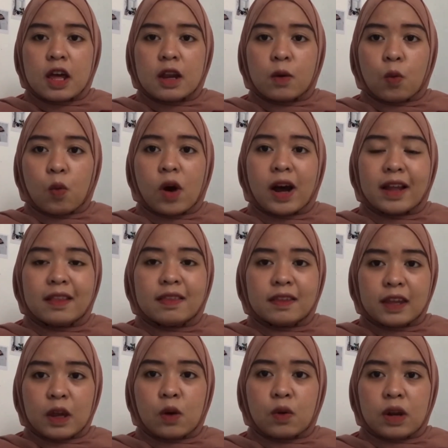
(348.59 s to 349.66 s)
one
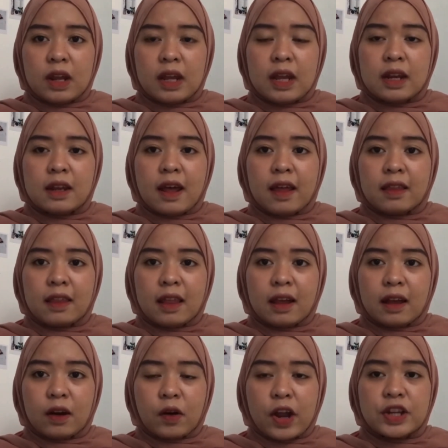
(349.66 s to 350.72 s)
theory that
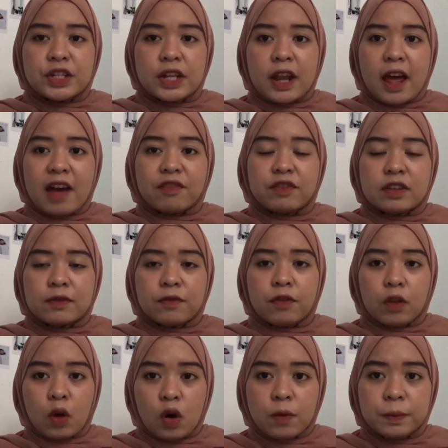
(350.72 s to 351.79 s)
Krashen have
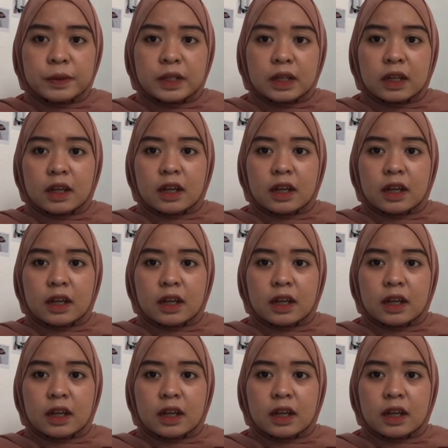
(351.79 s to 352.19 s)
developed.